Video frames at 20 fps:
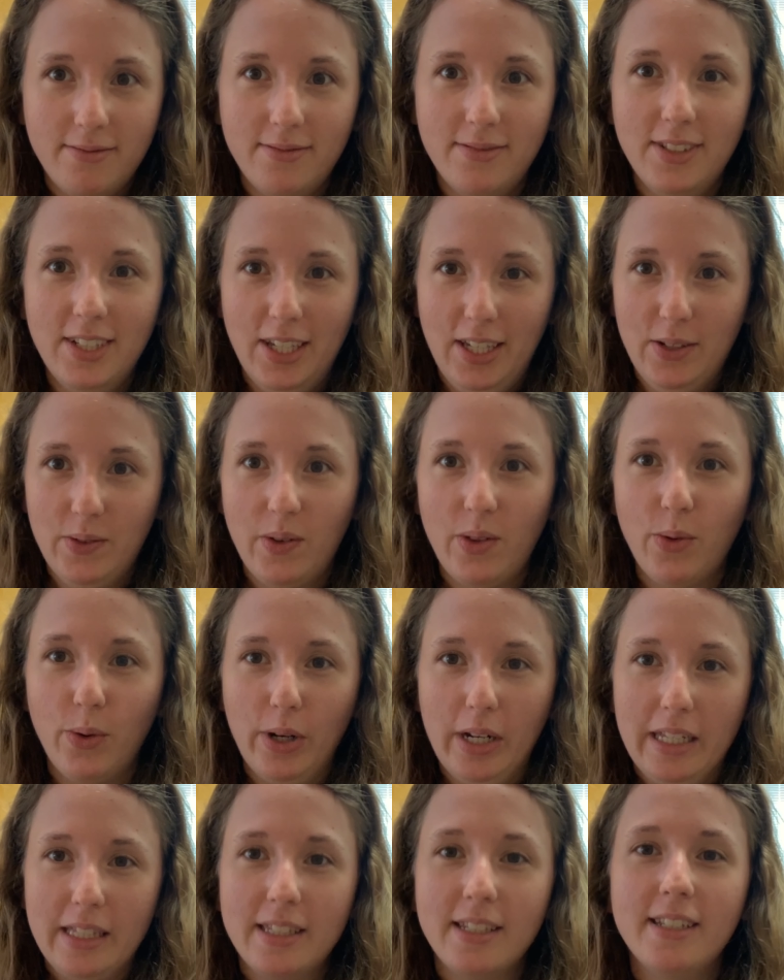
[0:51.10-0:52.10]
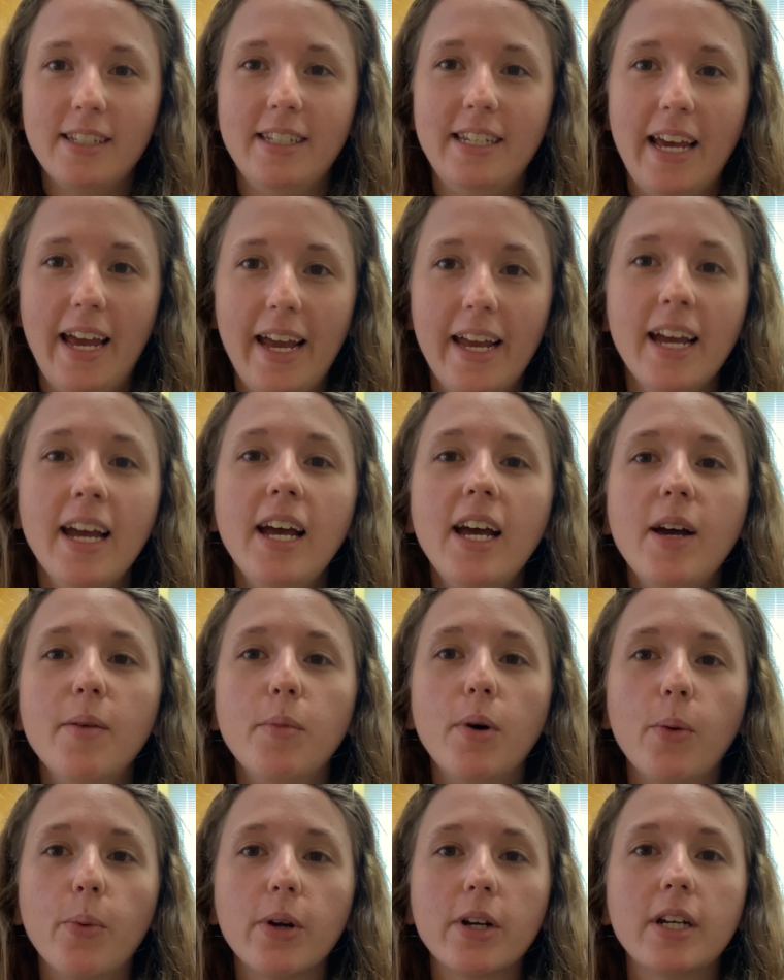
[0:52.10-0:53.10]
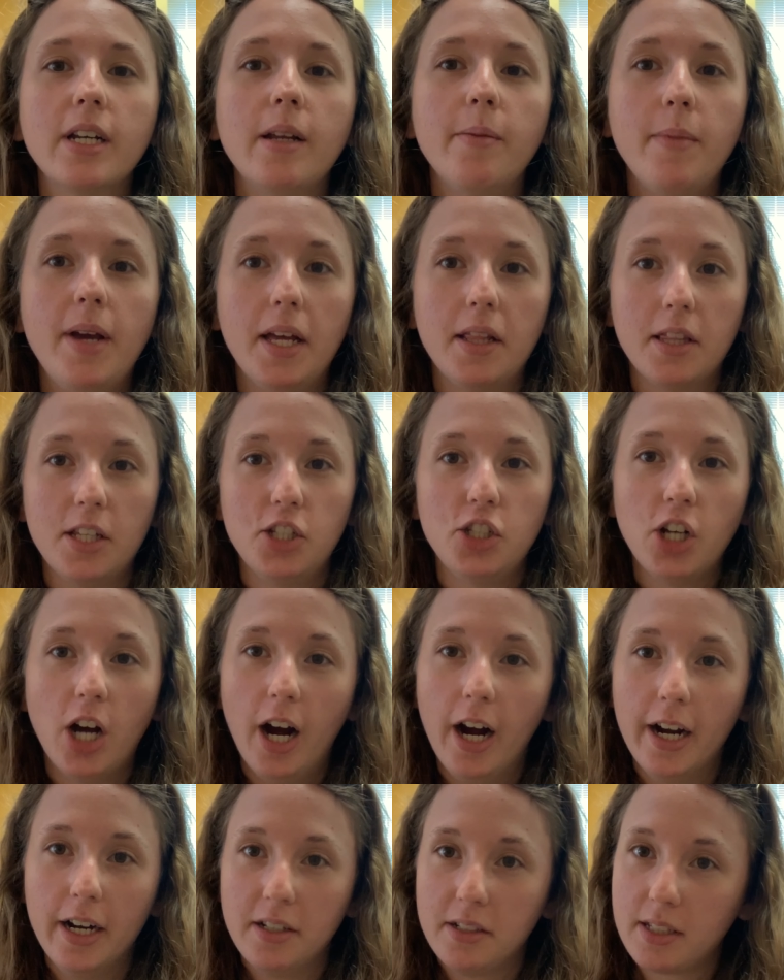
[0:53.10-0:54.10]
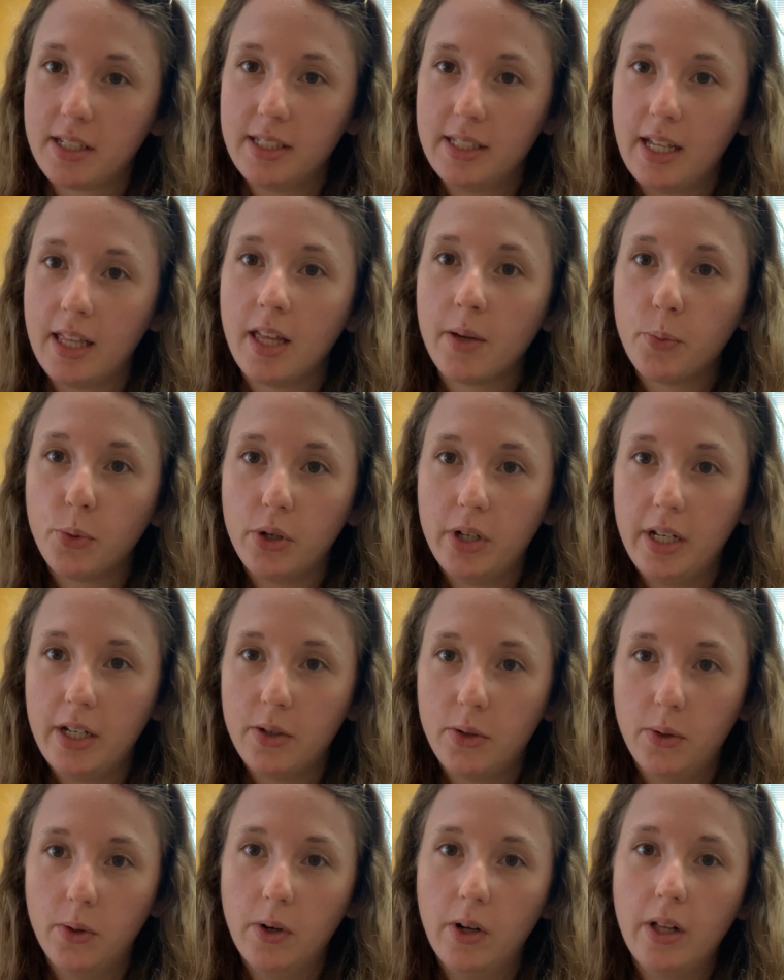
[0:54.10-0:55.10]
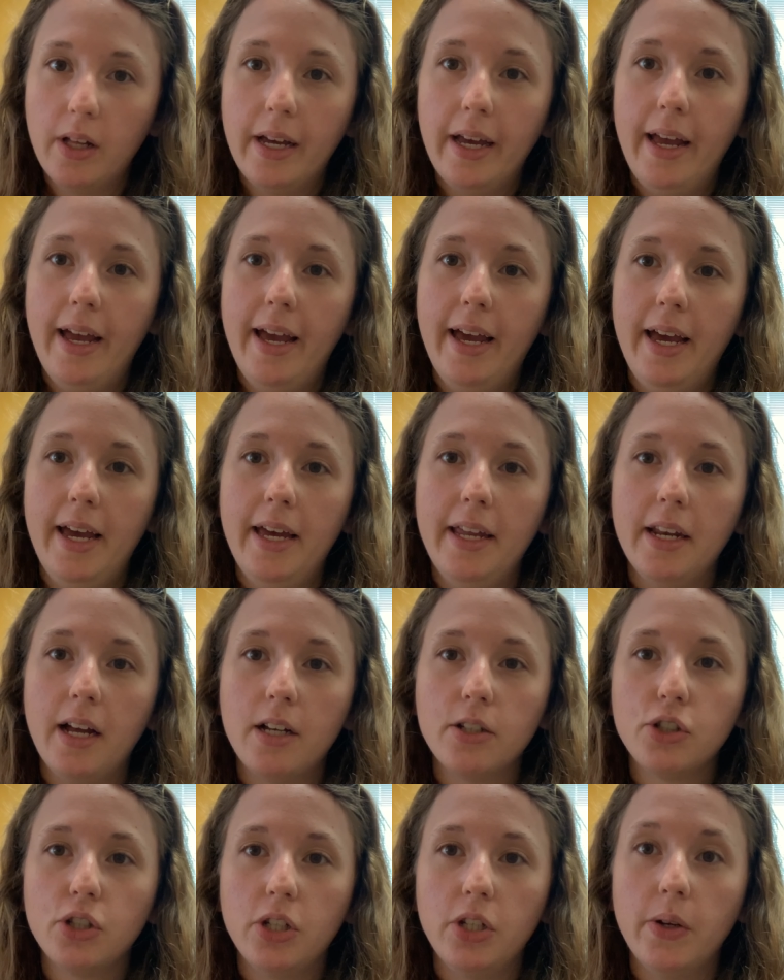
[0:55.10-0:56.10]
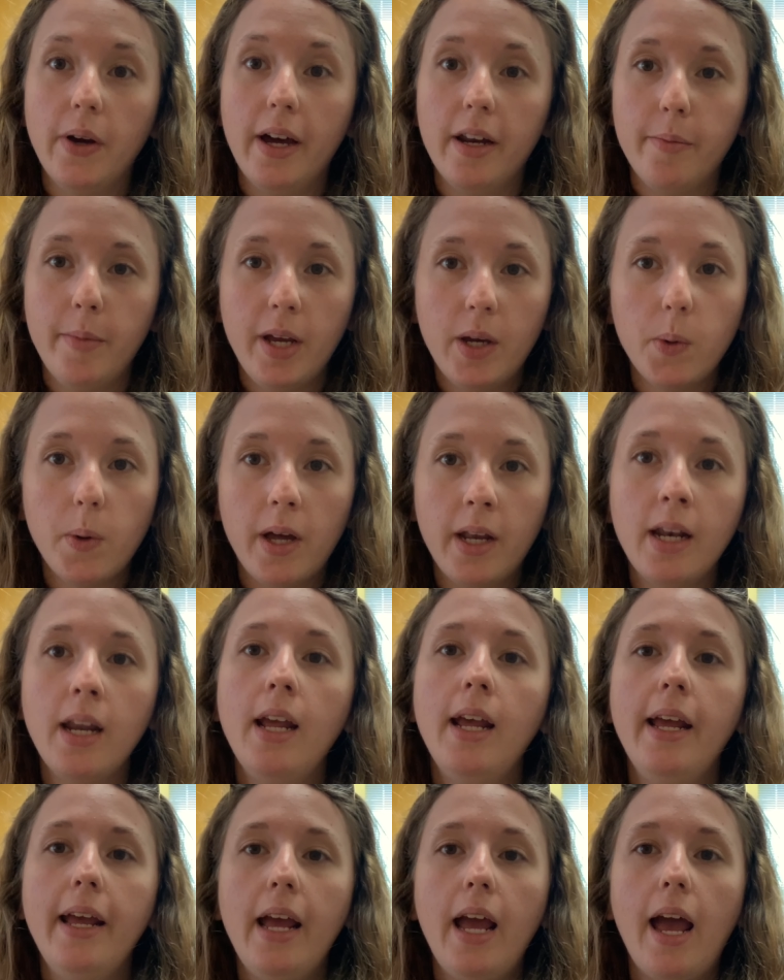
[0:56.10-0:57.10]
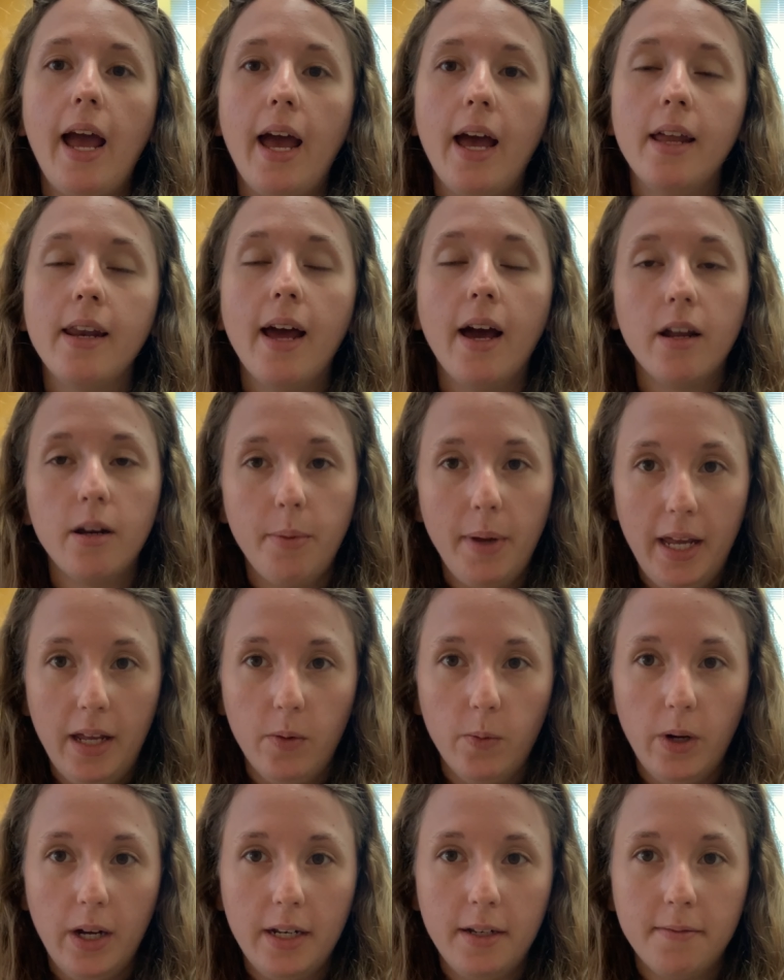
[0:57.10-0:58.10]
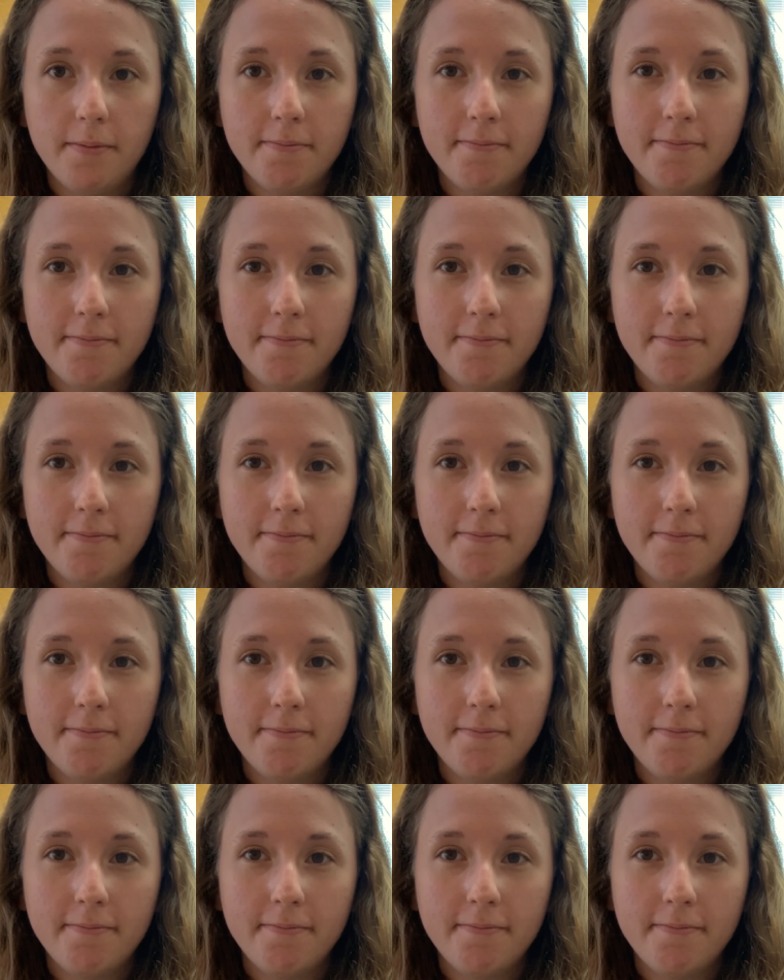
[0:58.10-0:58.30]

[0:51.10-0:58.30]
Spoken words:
dealing with organs today, but we're going to make the jars because they look pretty cool, and I'll show you how to make one and how to paint one.